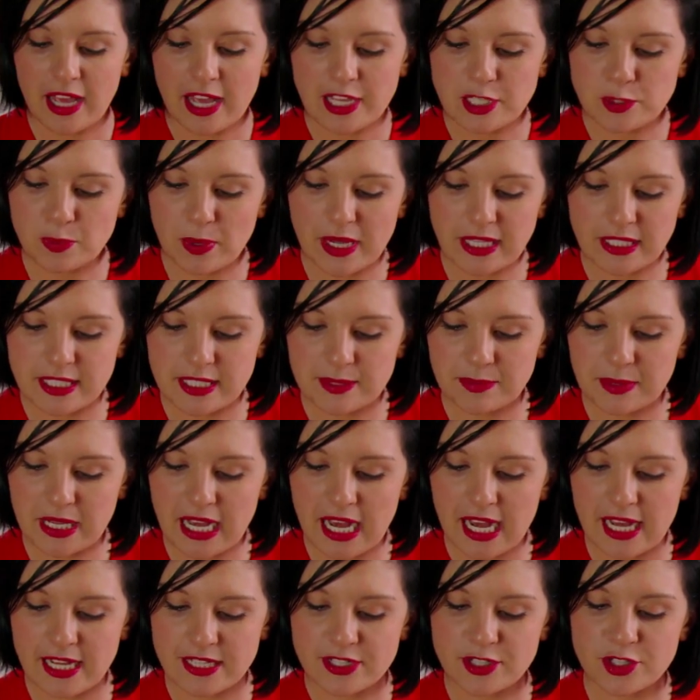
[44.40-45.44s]
as well as some
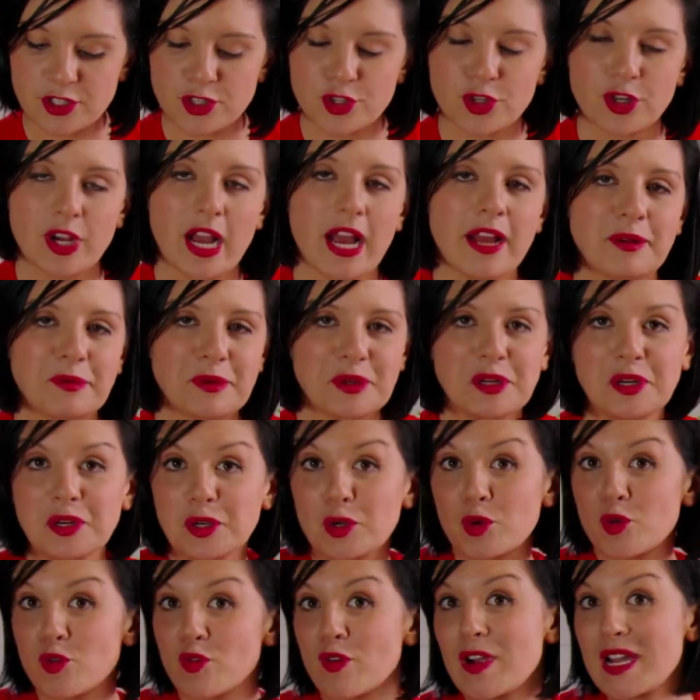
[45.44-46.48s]
caster sugar, and I'm going to
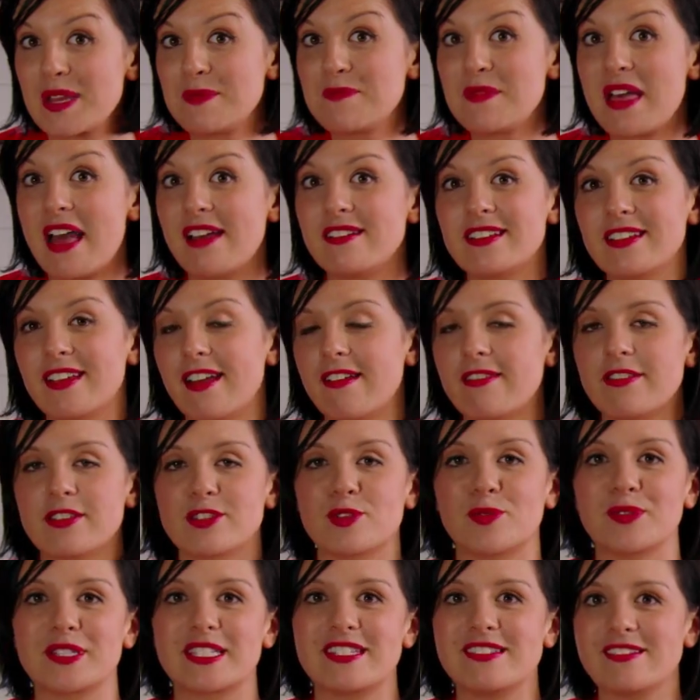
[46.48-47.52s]
cream that together
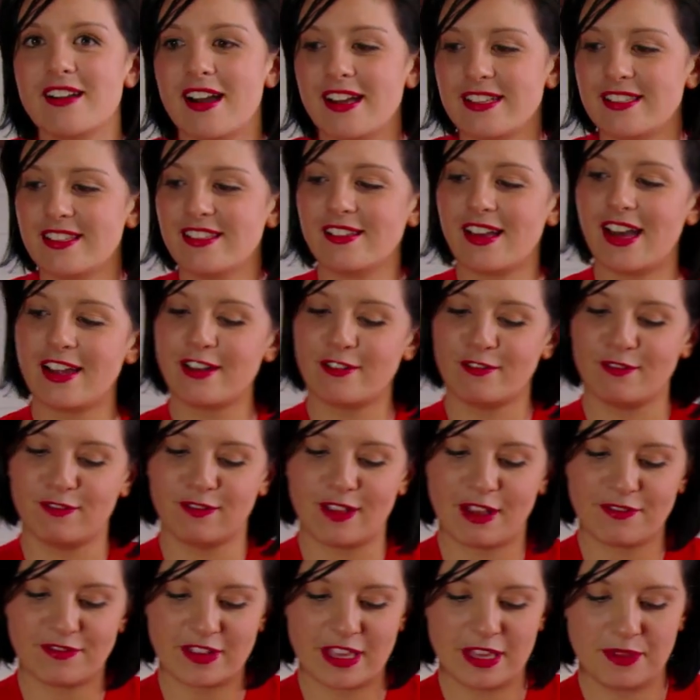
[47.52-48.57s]
so it's nice and light and
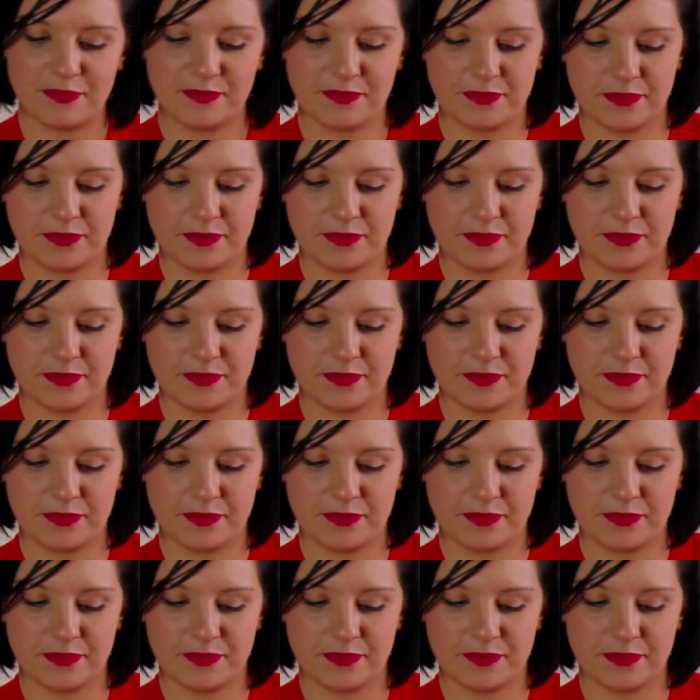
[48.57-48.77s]
fluffy.